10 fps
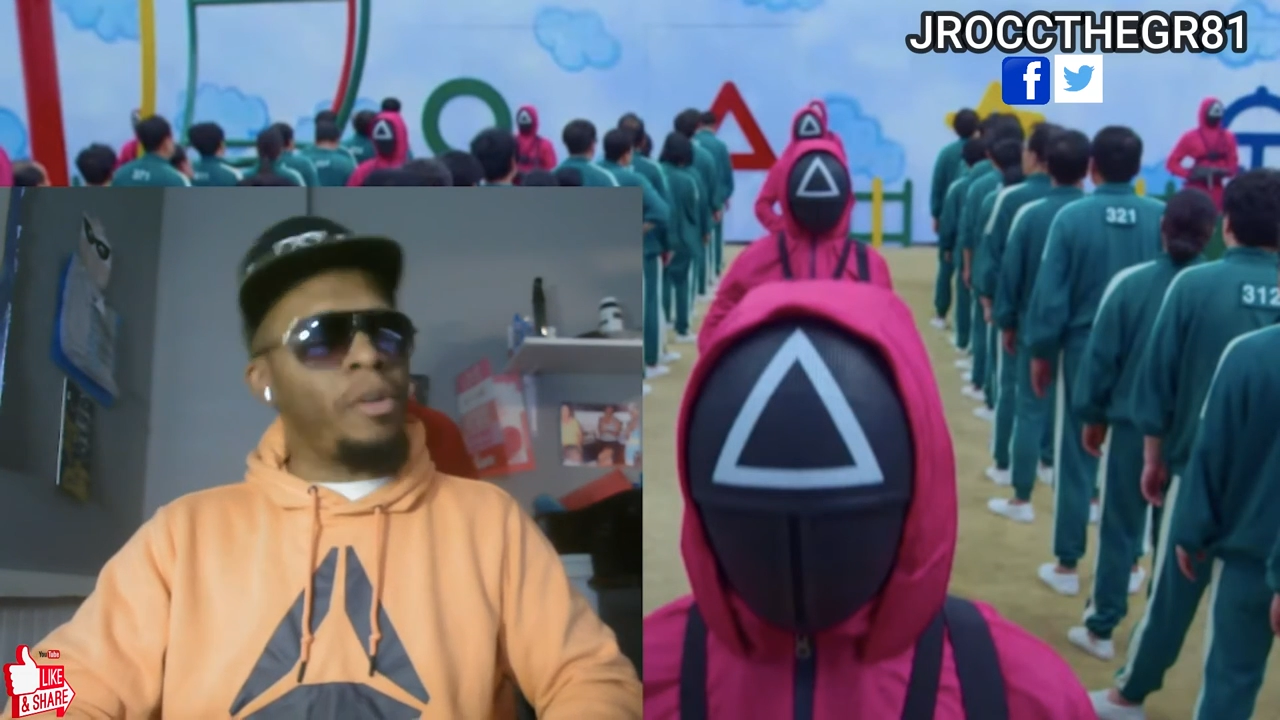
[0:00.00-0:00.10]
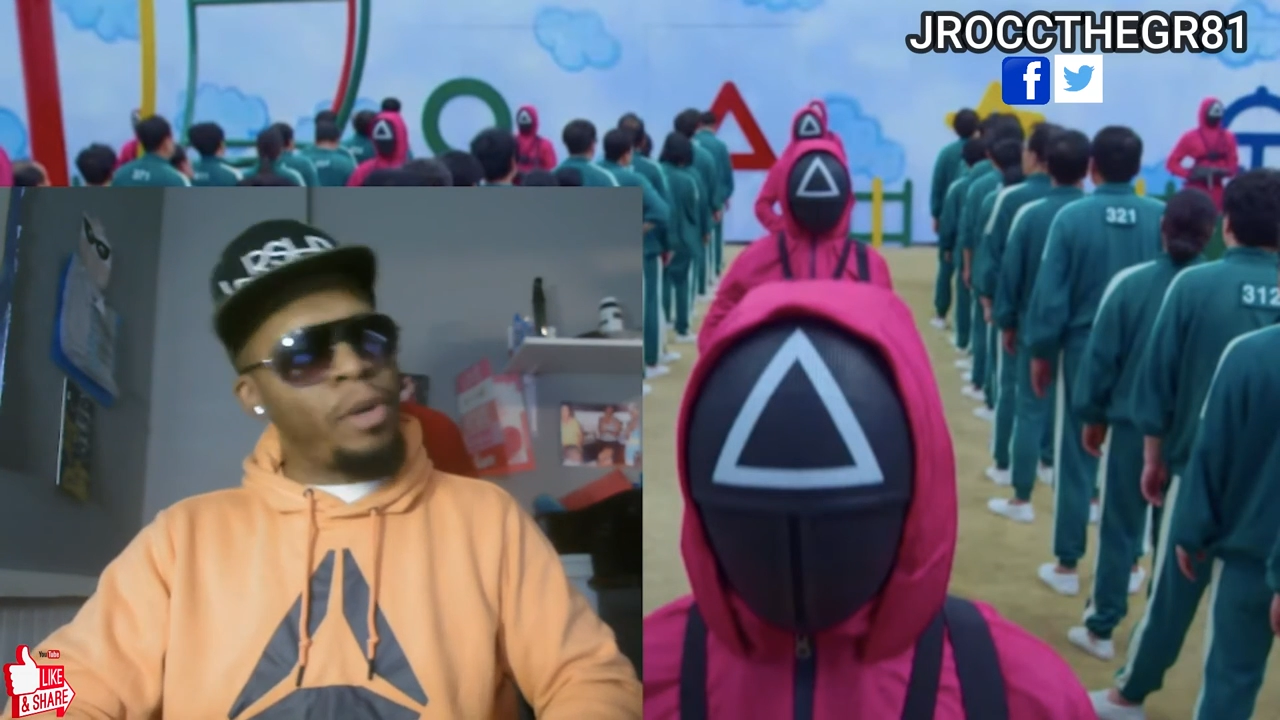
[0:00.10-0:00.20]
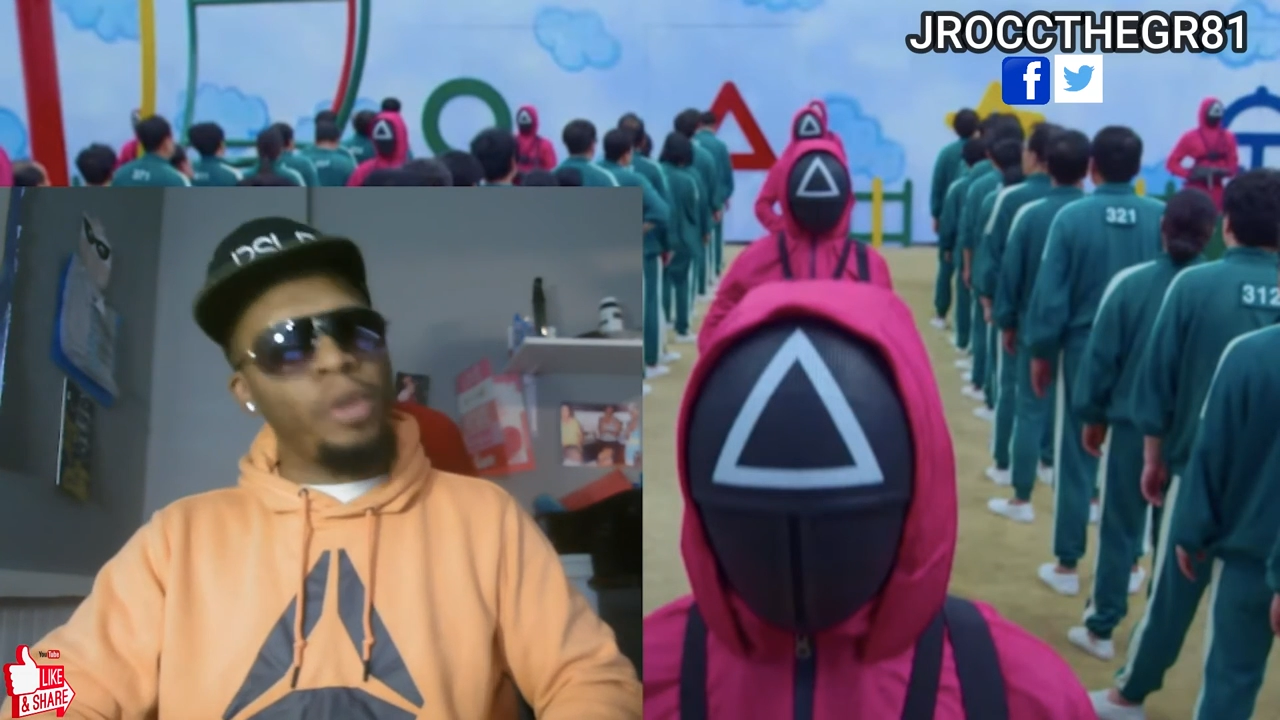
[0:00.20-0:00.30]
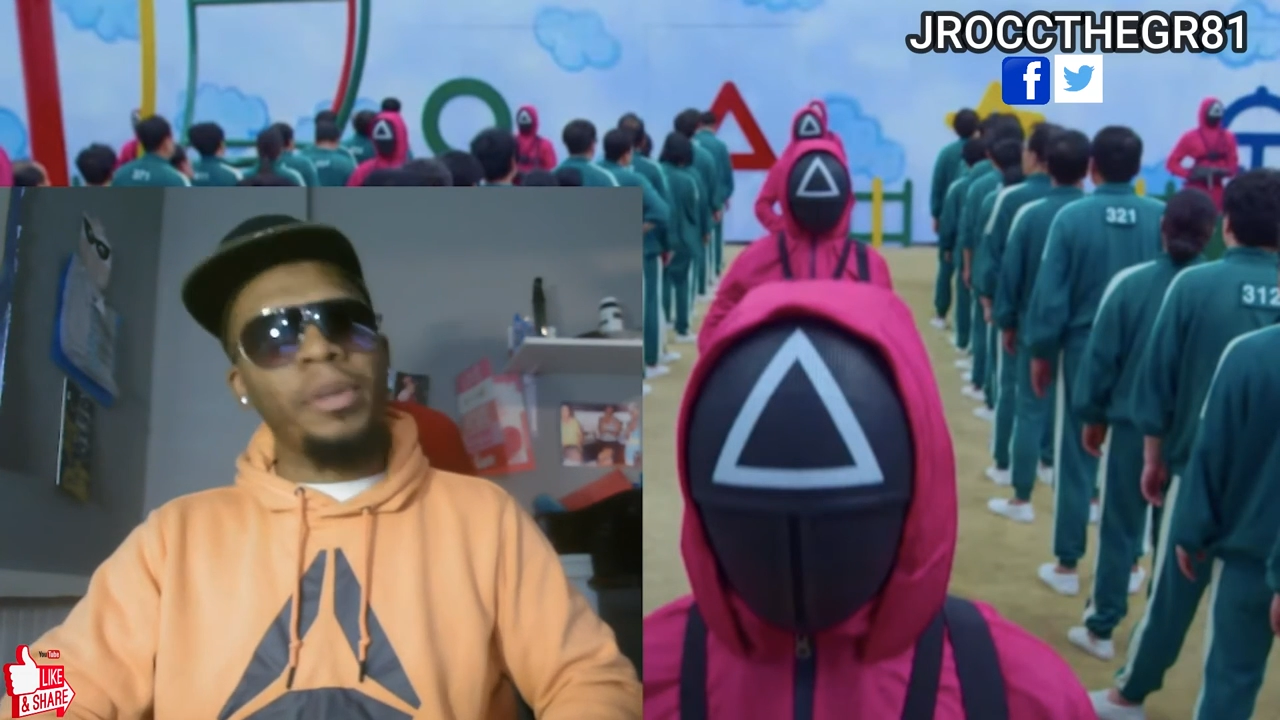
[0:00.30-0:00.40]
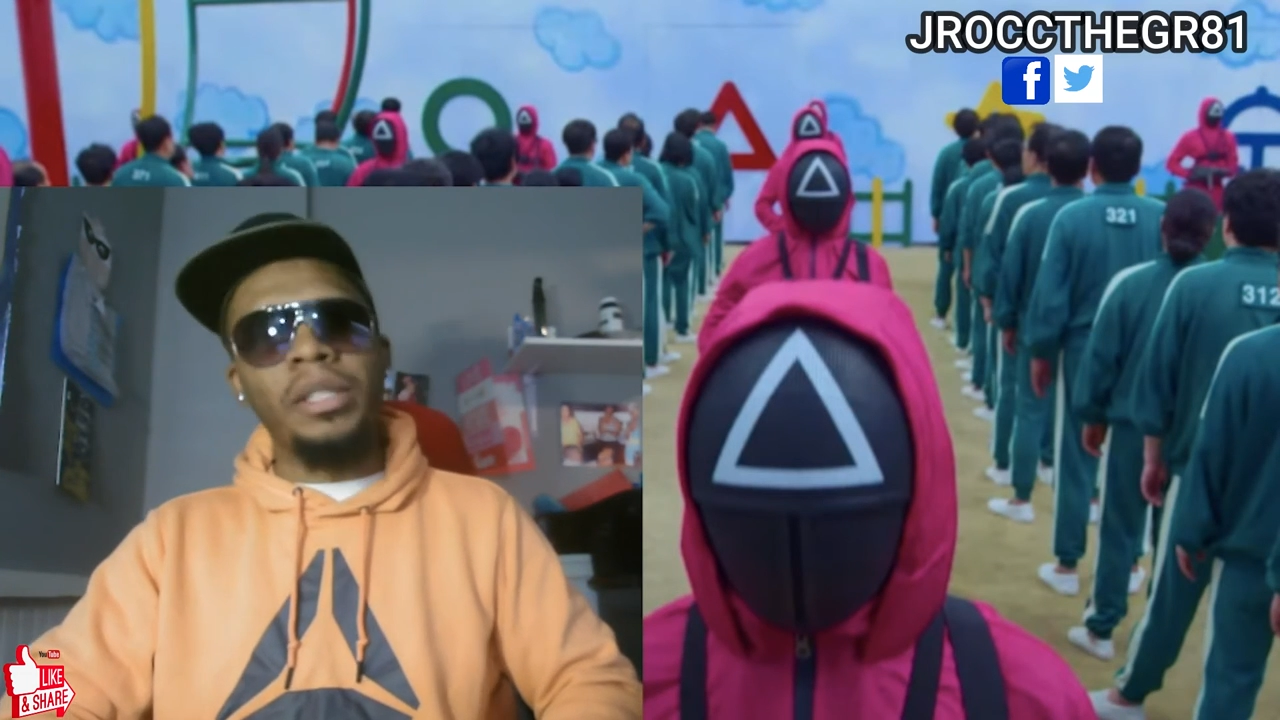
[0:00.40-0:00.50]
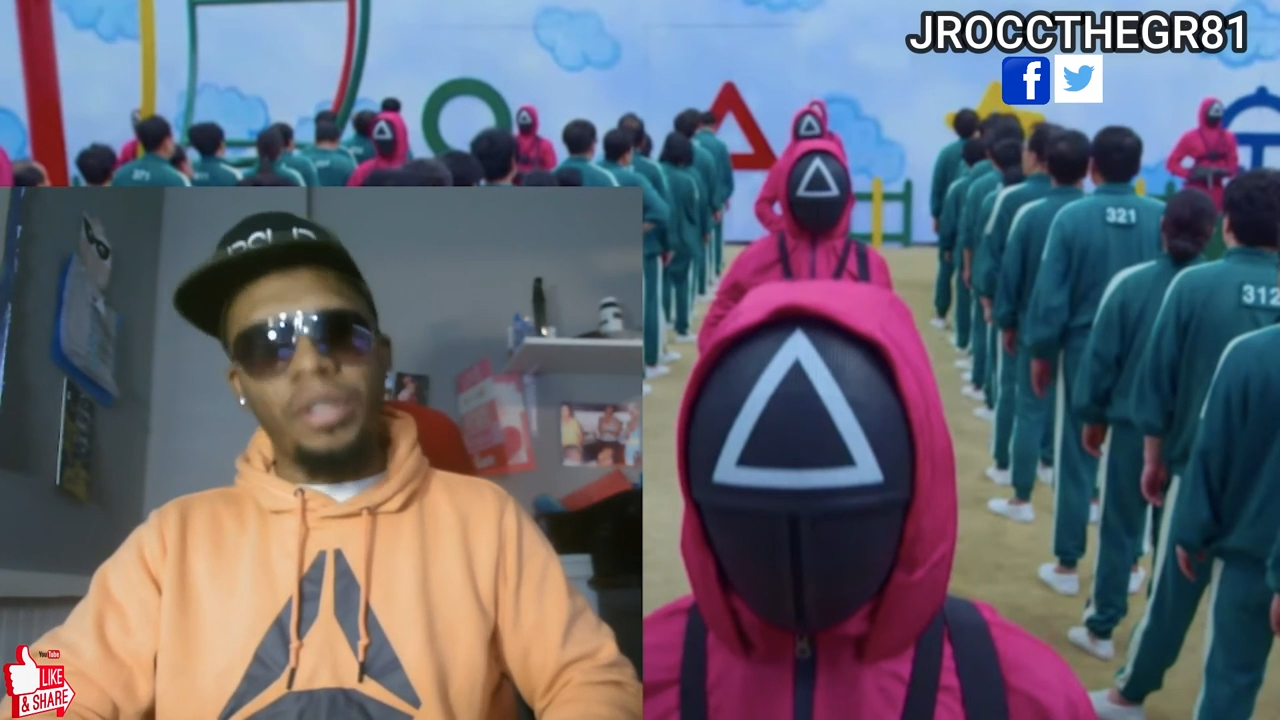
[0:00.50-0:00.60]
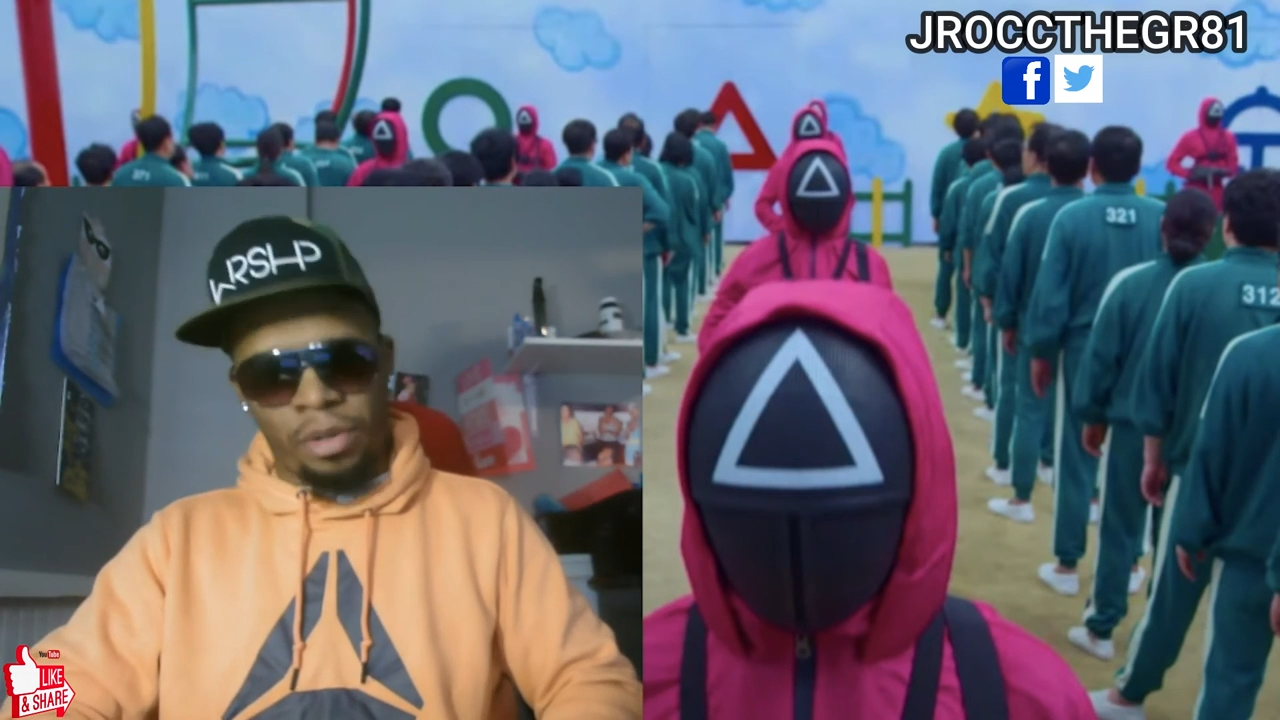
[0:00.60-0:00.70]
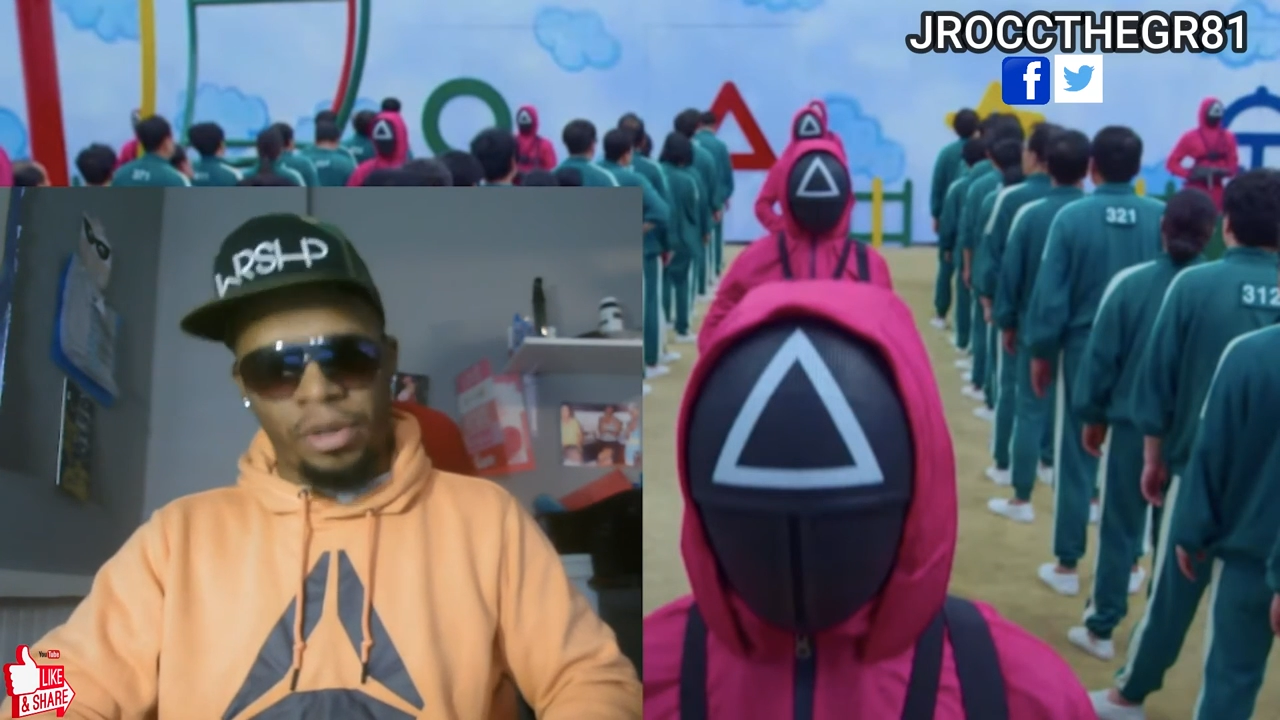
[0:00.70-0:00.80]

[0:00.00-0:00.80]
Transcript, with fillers: moments.